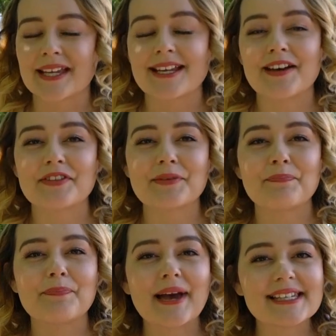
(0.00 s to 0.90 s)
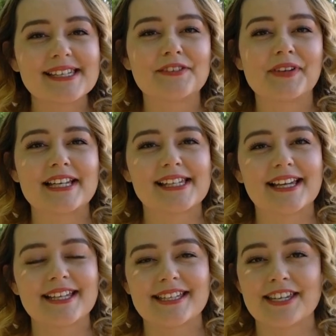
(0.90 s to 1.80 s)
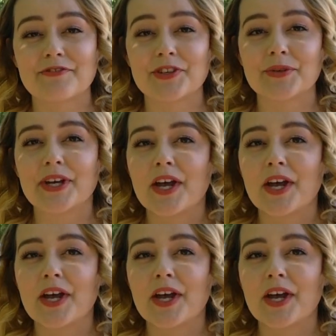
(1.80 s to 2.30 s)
Now, the best advice I can give you